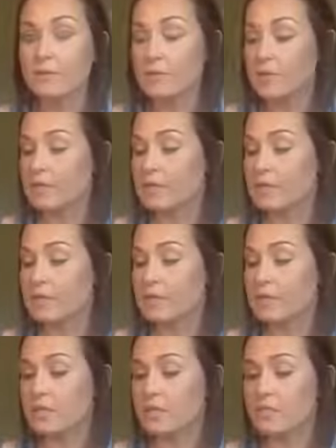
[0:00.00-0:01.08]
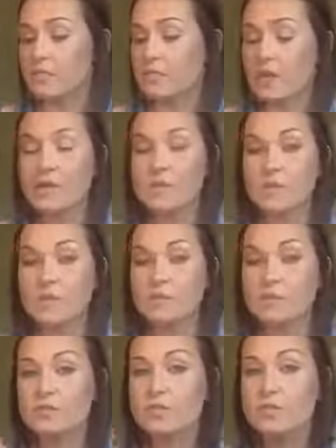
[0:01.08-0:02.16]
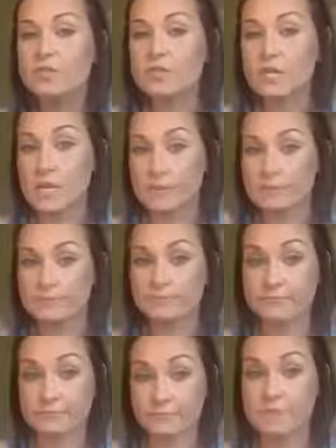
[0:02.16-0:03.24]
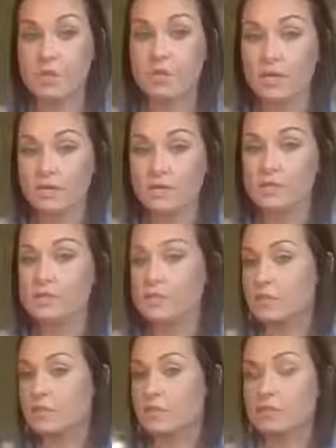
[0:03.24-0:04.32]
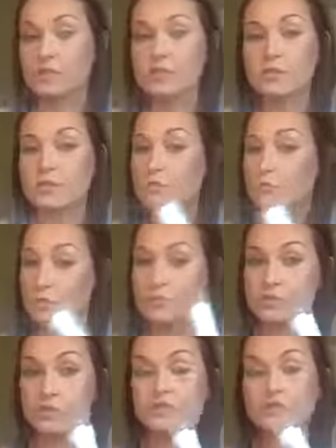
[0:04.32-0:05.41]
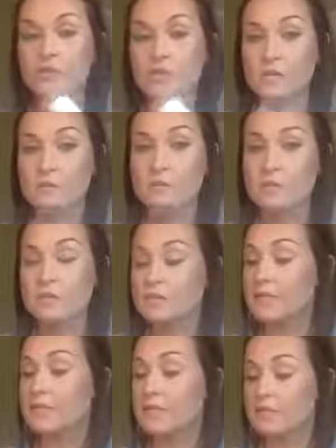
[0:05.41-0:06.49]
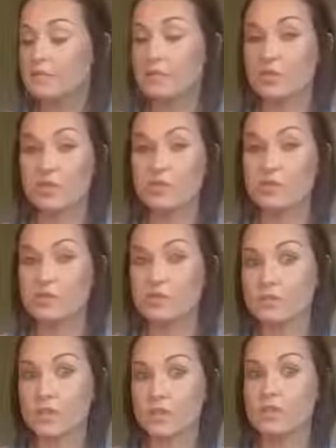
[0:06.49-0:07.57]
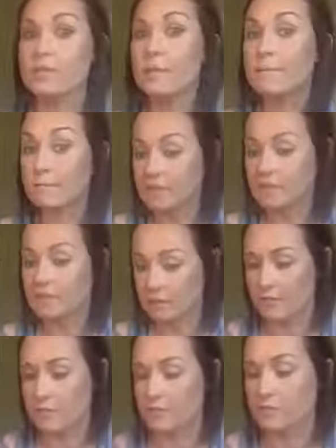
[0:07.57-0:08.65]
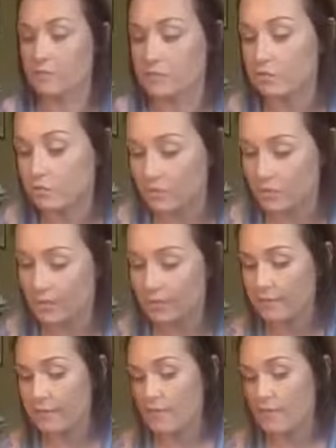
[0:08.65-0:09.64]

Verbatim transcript: basically the retinoids, you give it time. Okay, this is gonna be, you're gonna use this for a couple months and that's when you're gonna start seeing like amazing, amazing results, okay?